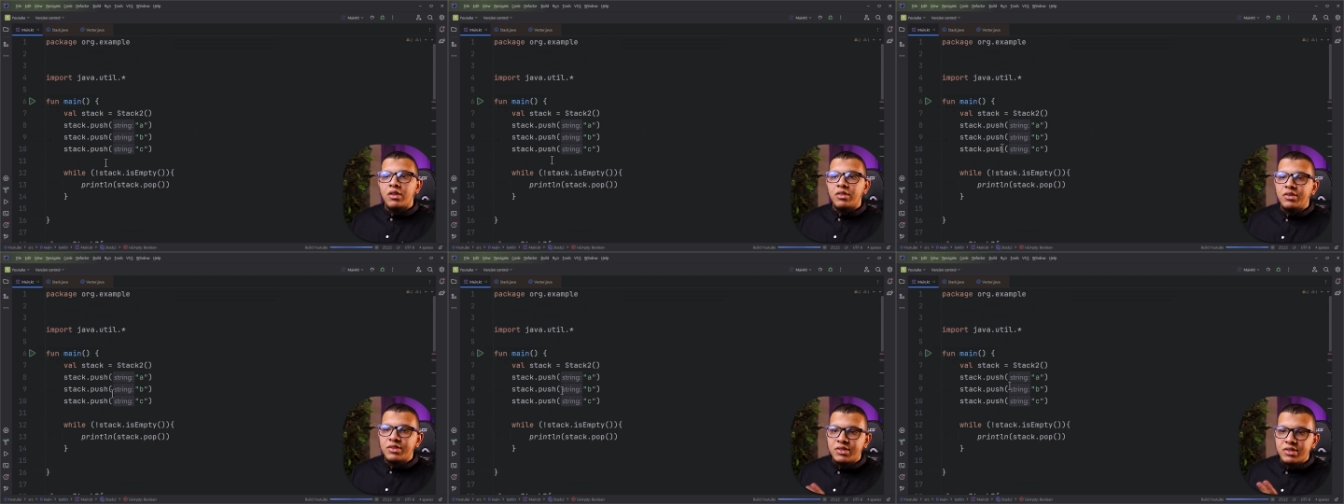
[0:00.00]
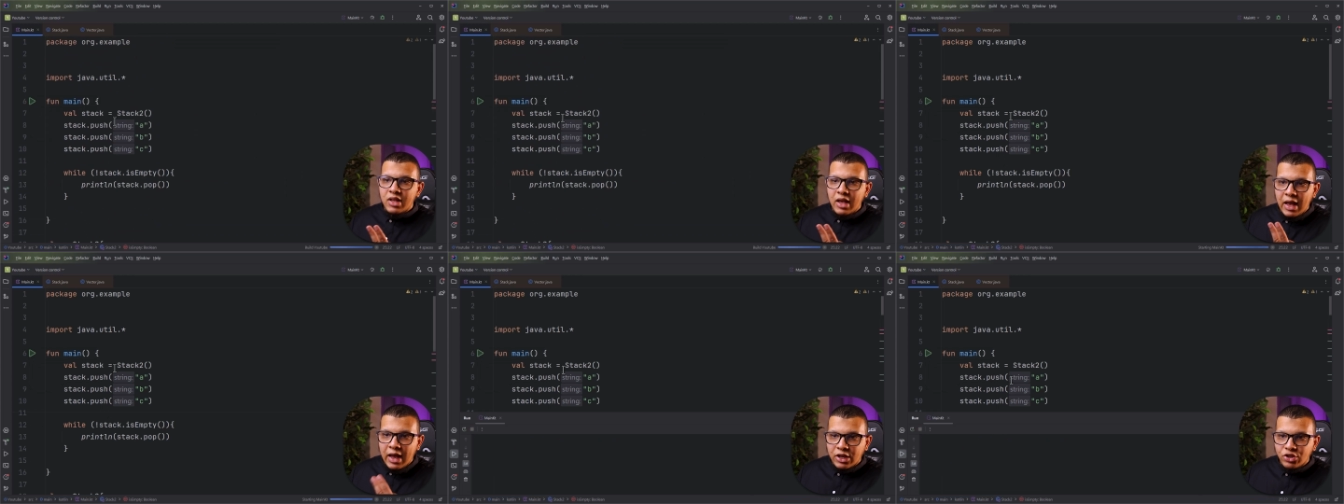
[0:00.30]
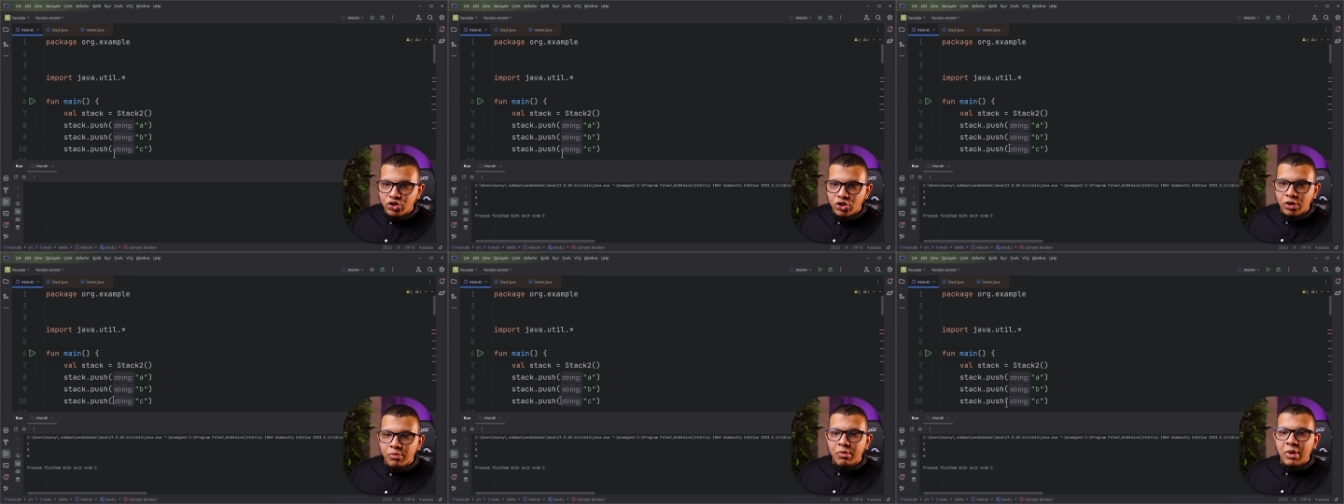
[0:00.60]
This is
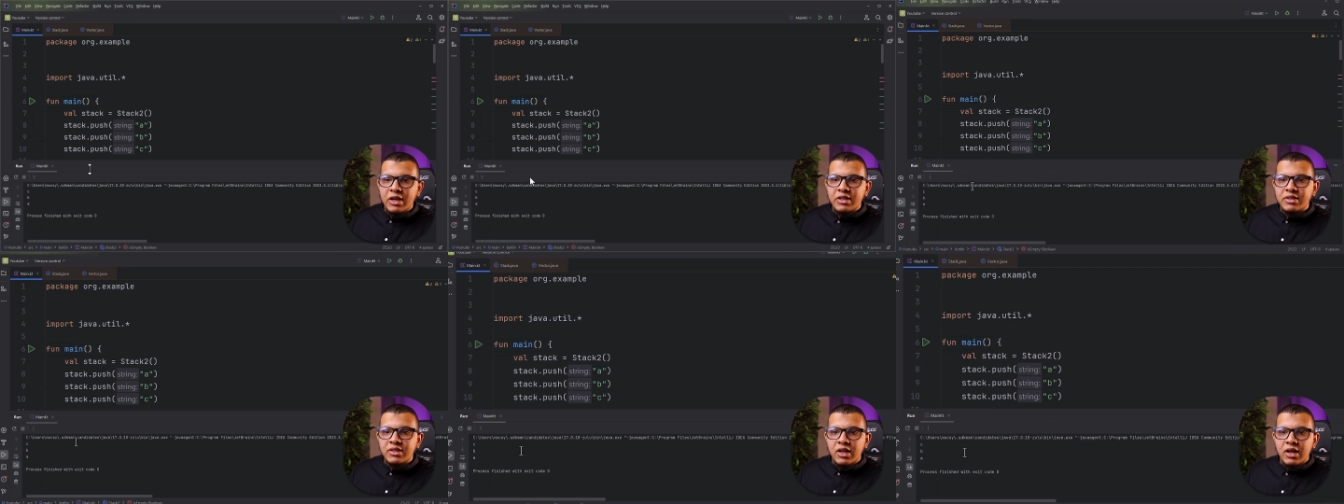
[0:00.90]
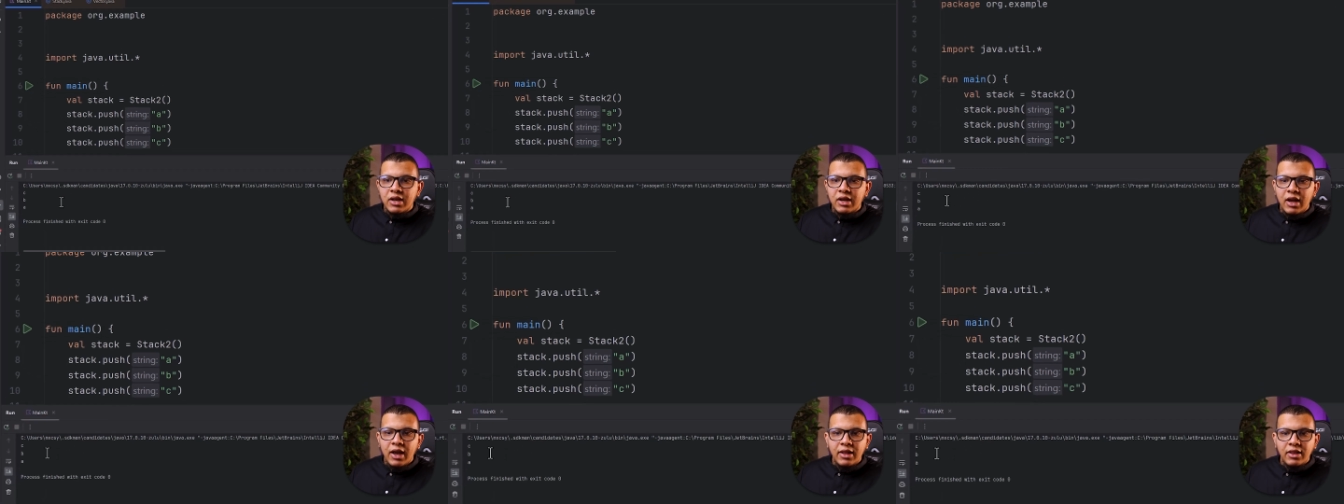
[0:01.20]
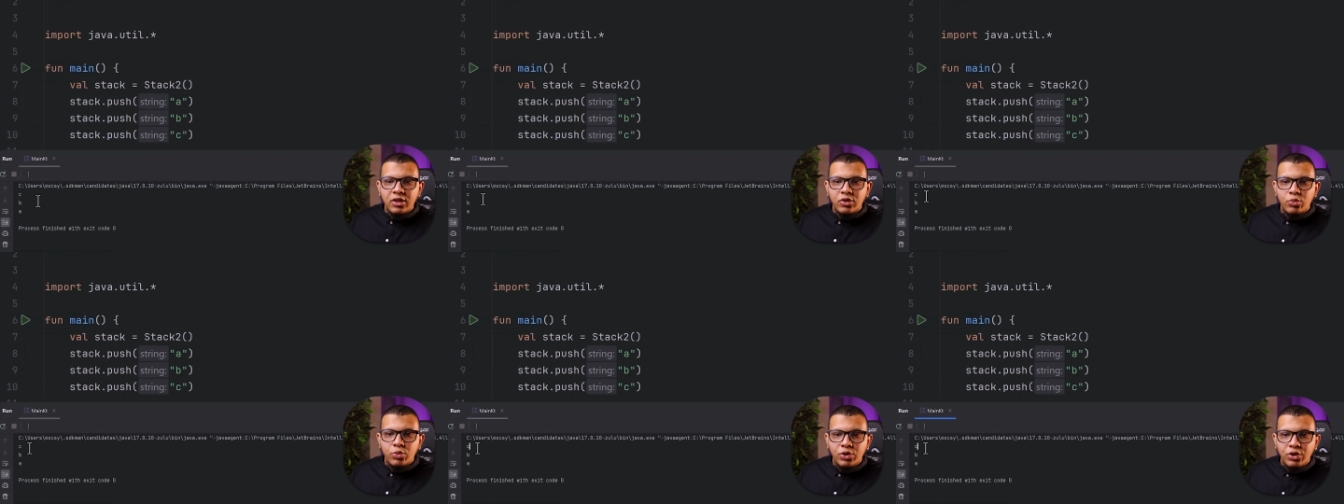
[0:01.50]
actual my stack, and
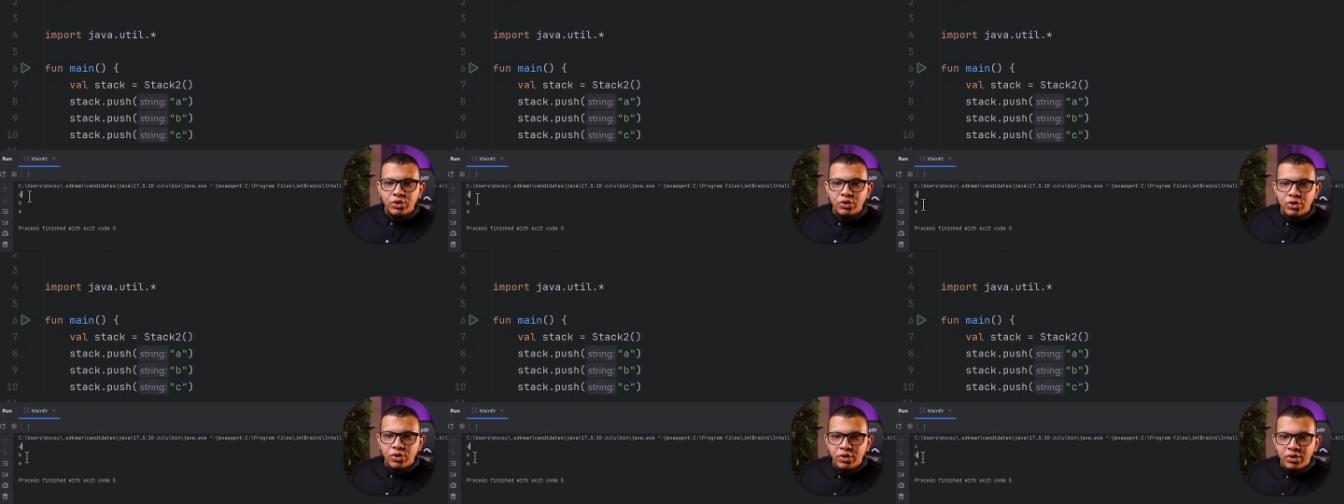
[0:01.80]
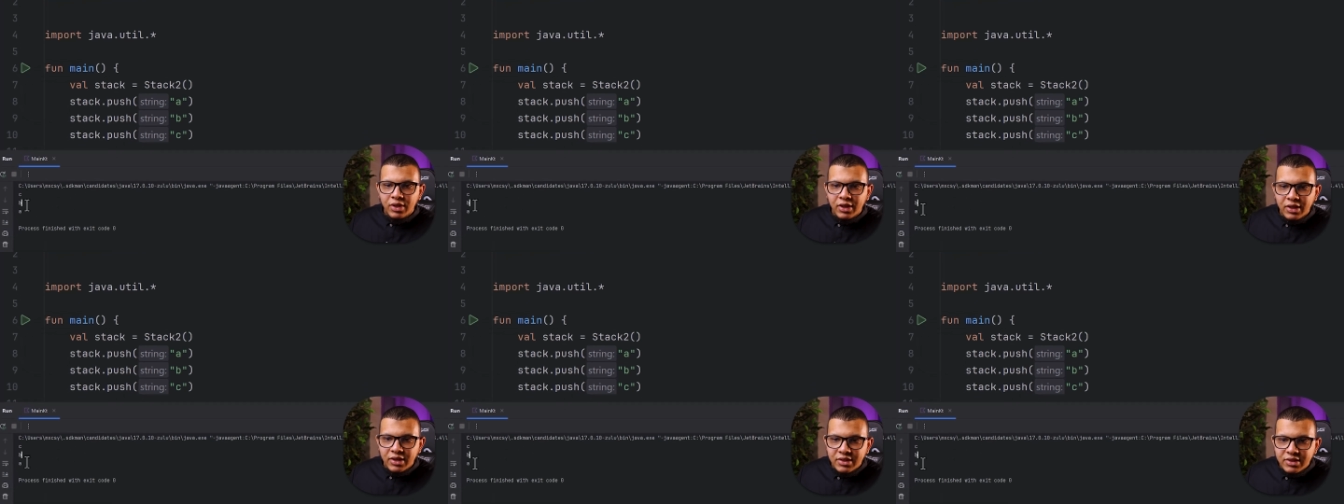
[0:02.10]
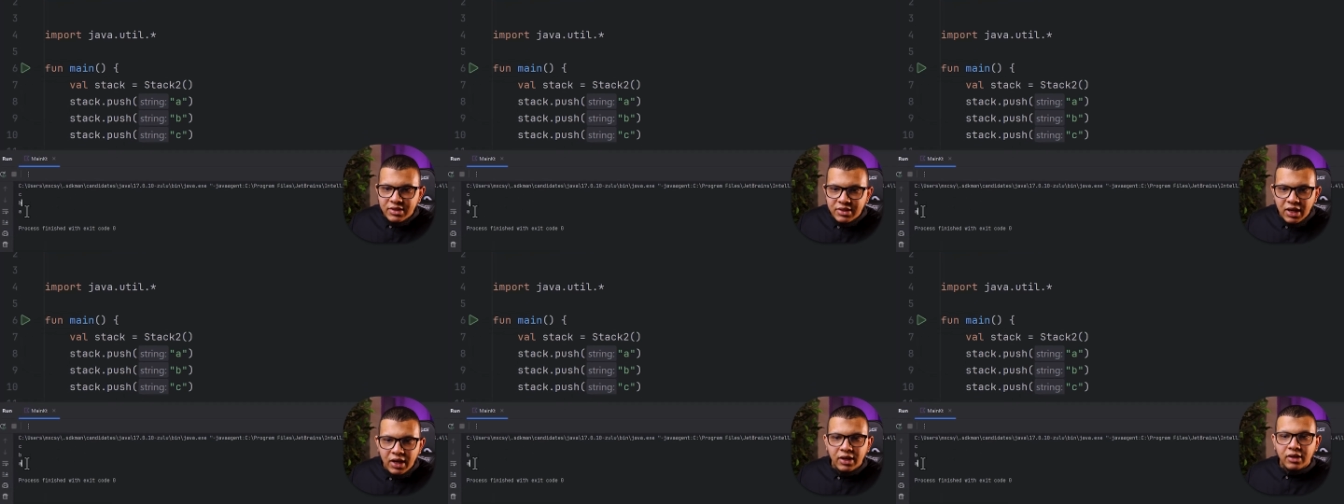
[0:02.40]
it will return the
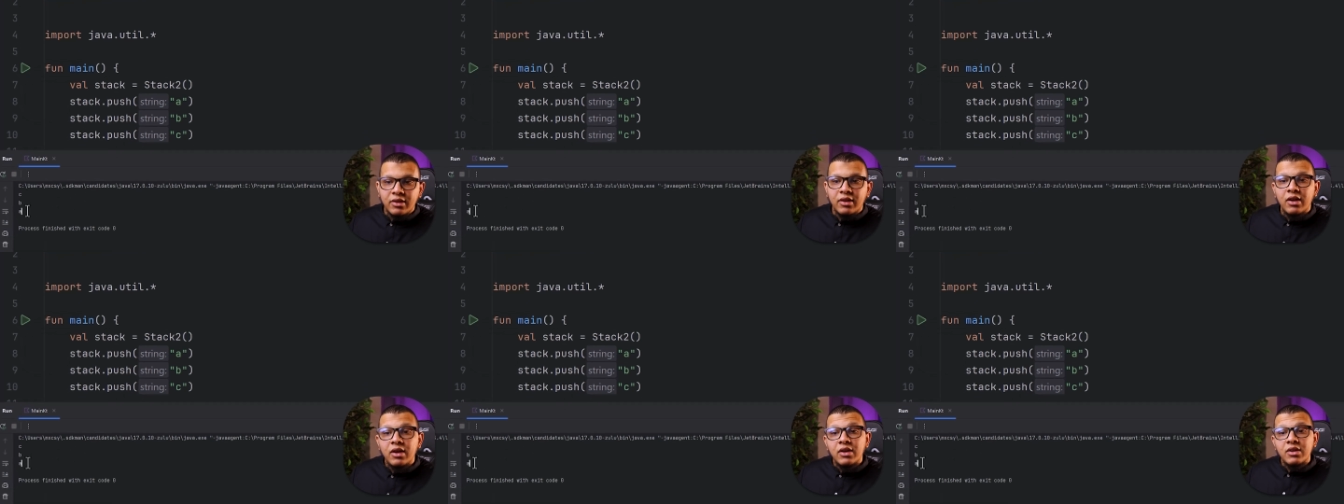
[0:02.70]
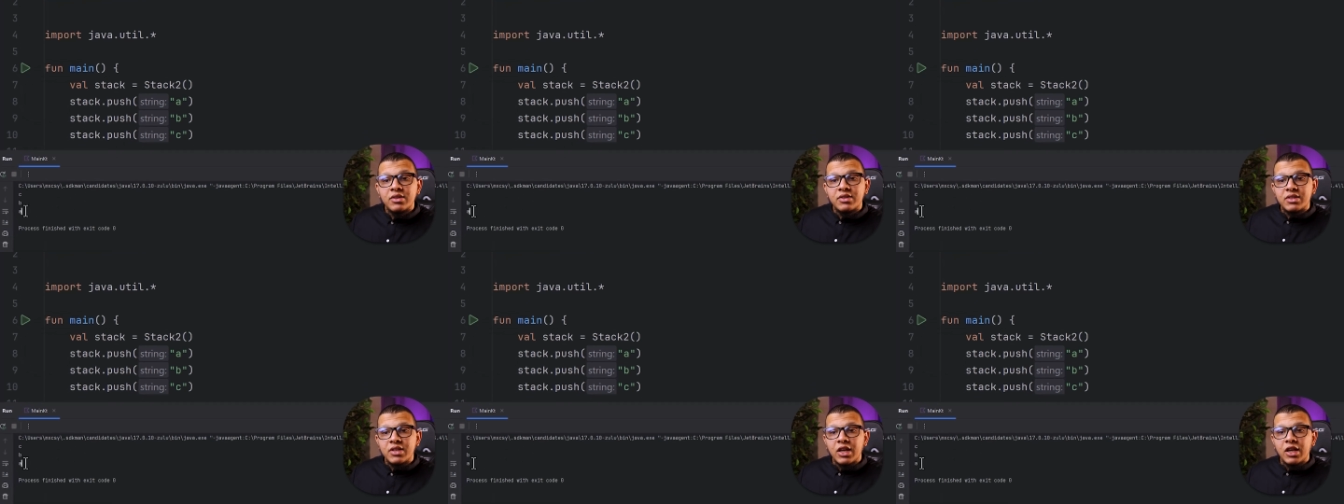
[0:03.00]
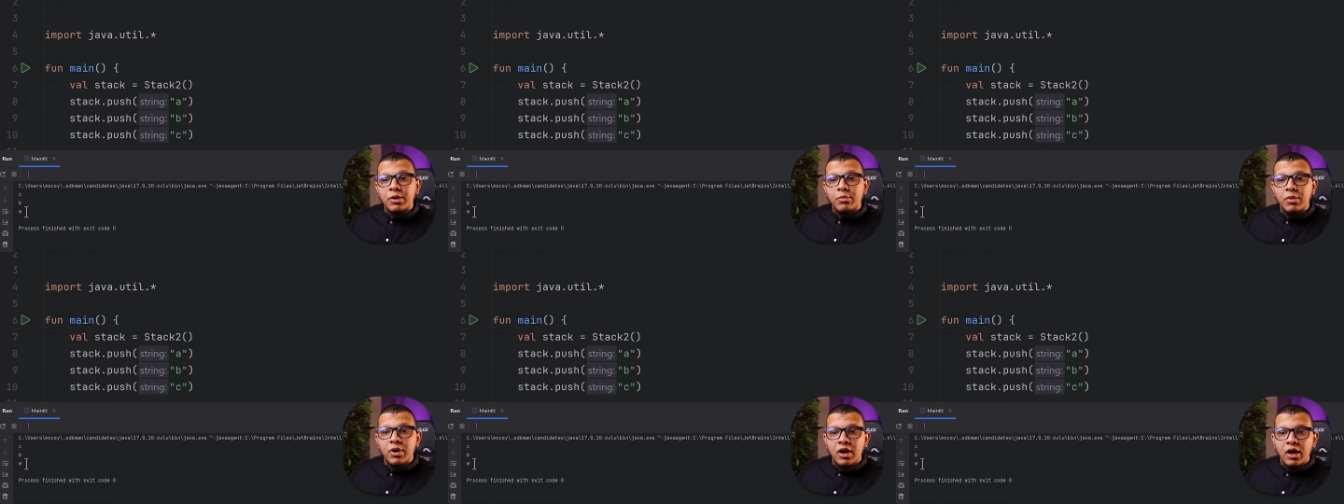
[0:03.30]
exact
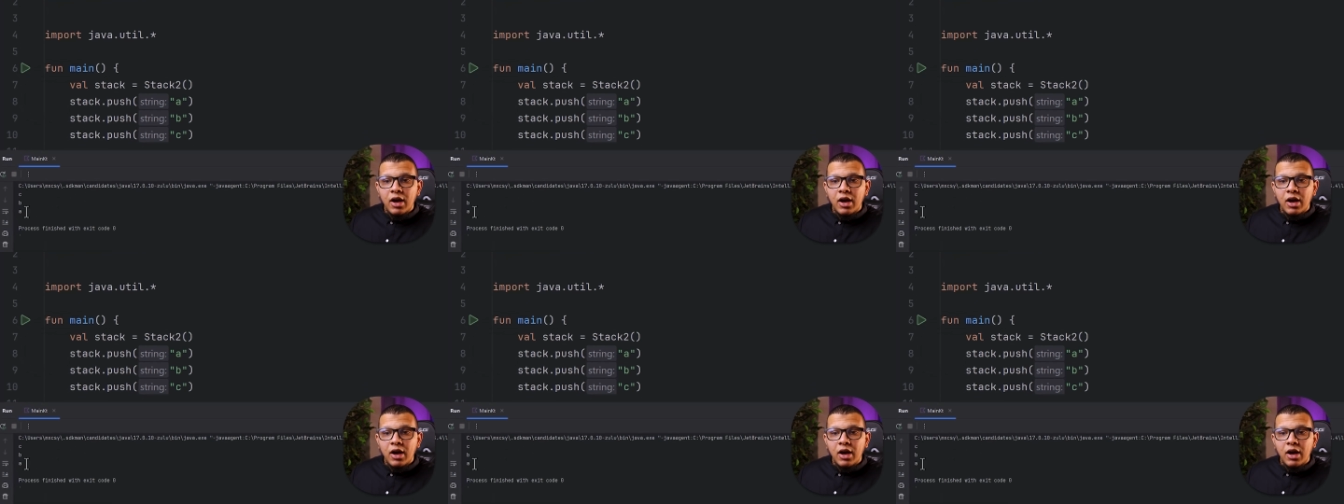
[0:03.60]
same